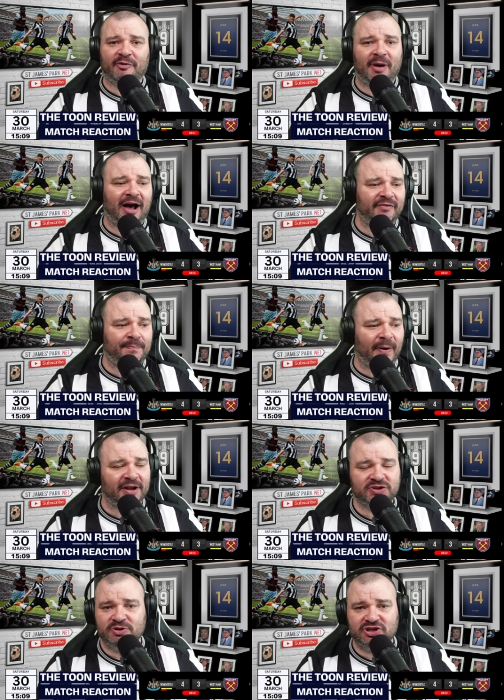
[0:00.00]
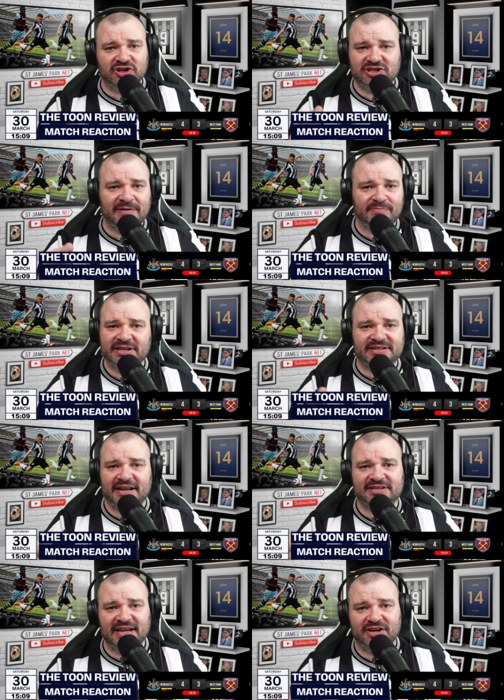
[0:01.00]
Harvey Barnes was just simply
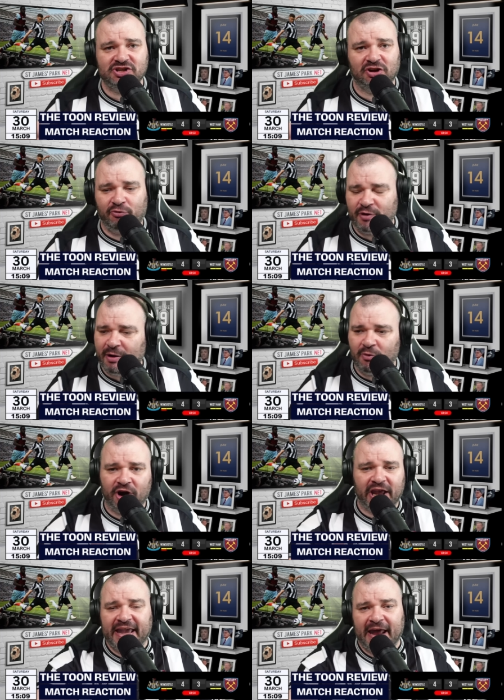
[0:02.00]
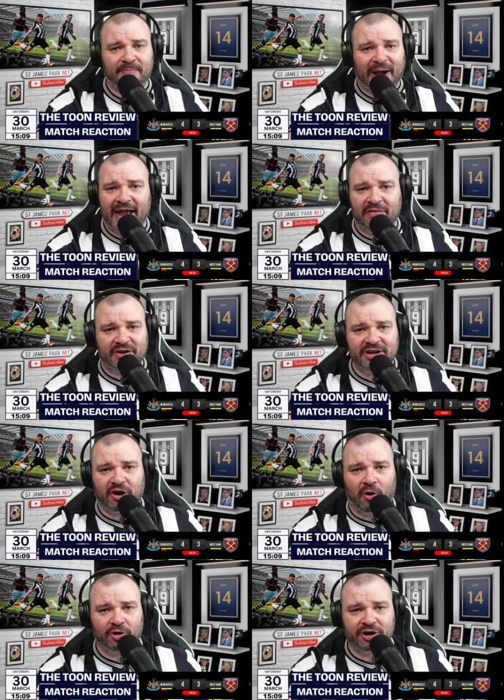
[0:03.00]
sensational. Great work again by Anthony
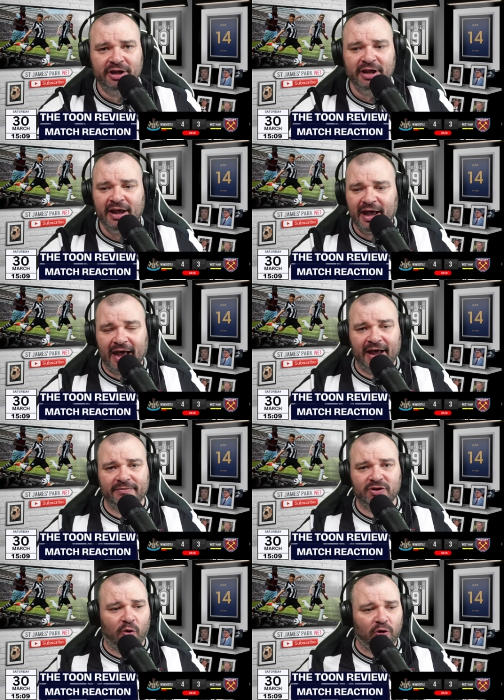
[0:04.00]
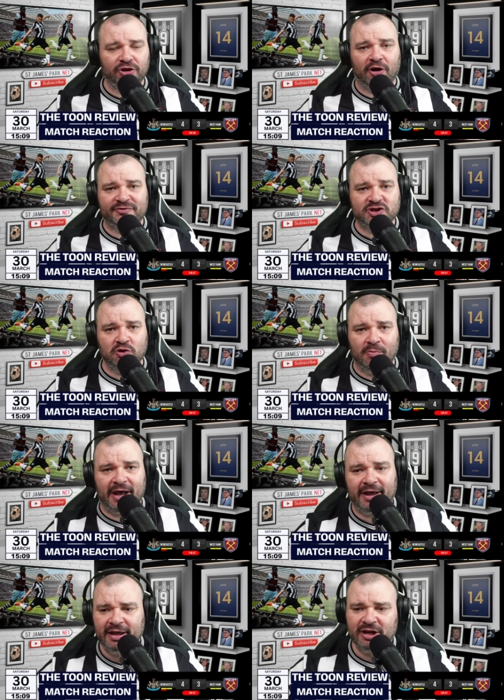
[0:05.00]
Gordon, holding off
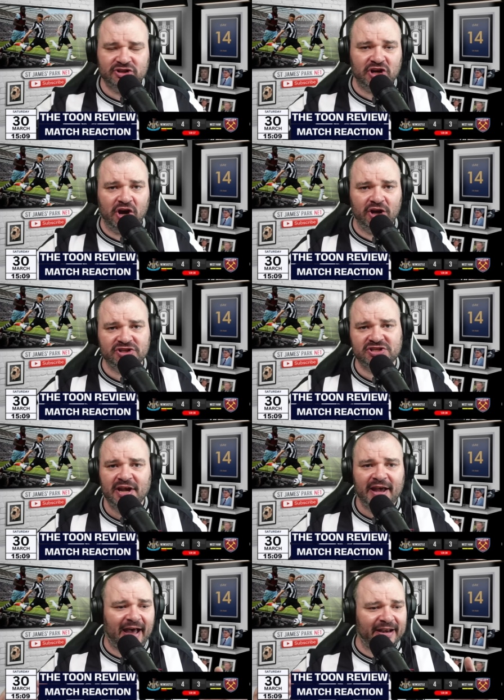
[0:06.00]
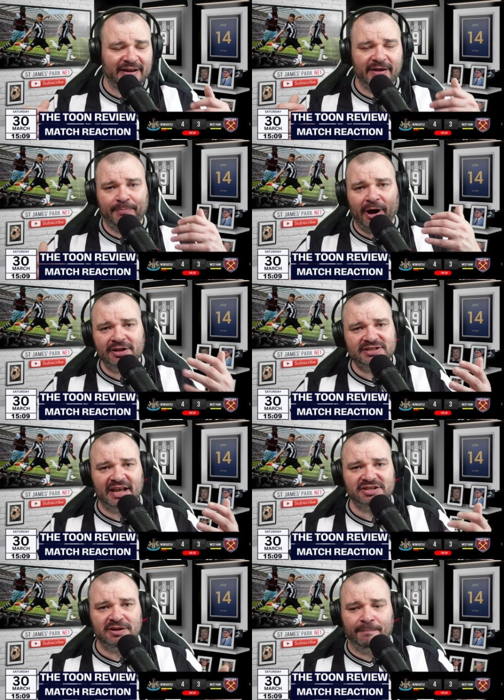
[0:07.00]
Zuma, turns, and Barnes
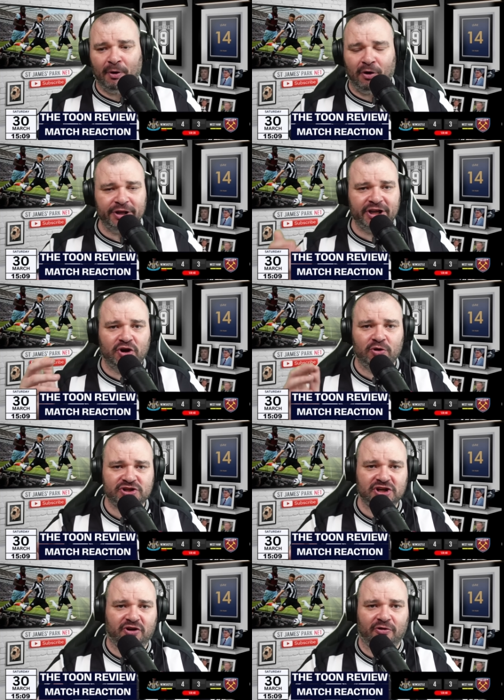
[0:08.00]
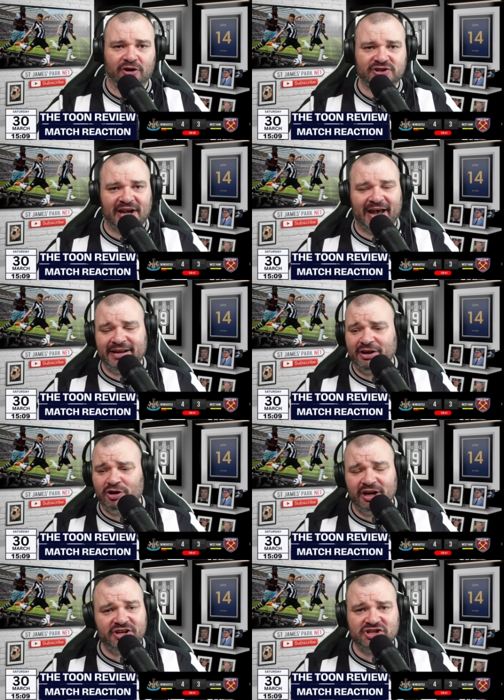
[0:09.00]
gets the ball, he cuts across, and he
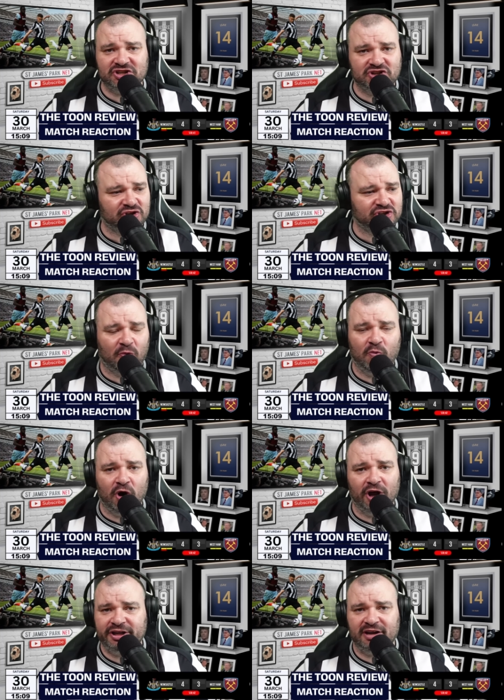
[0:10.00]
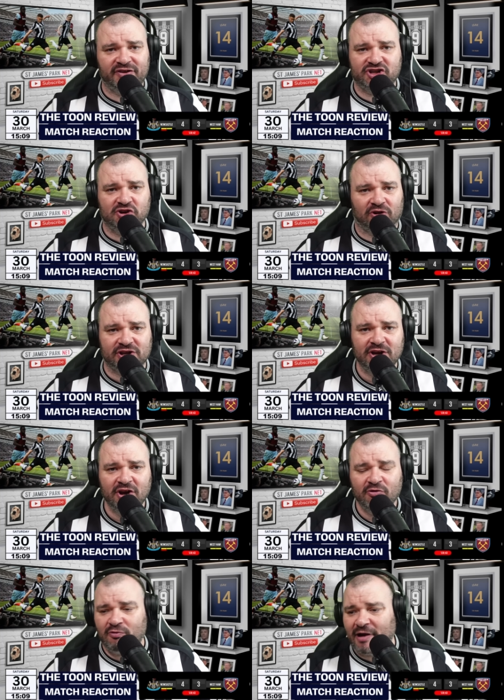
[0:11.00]
unleashes just a worldie of a shot
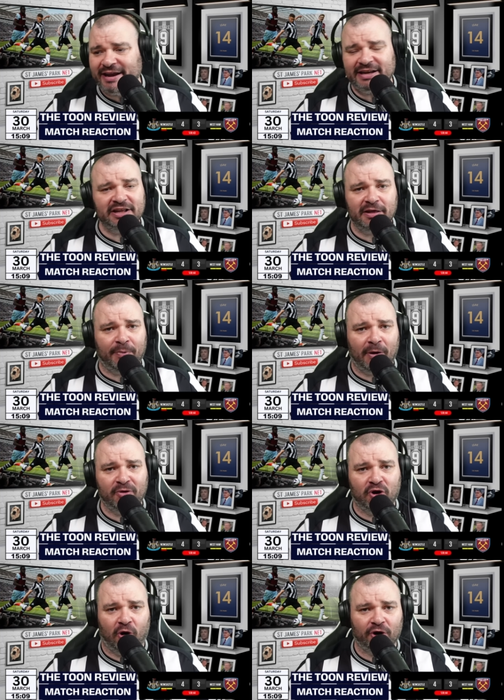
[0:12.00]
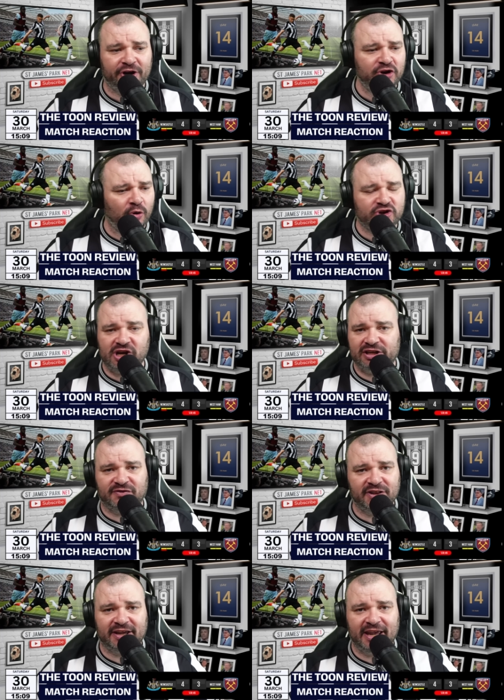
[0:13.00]
right into the bottom corner. No chance for
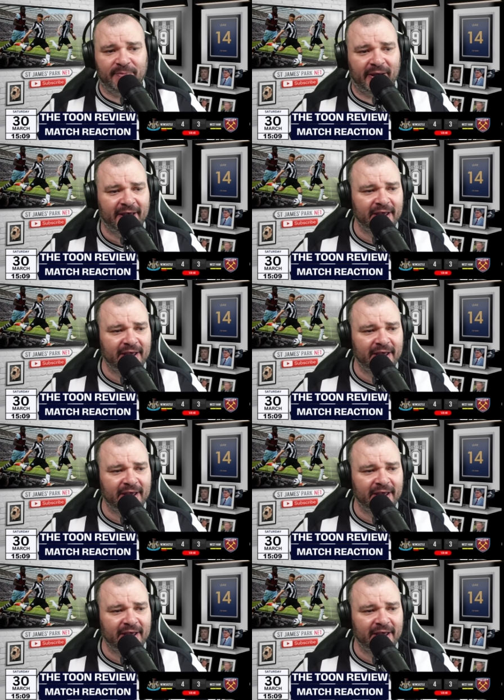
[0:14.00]
the keeper.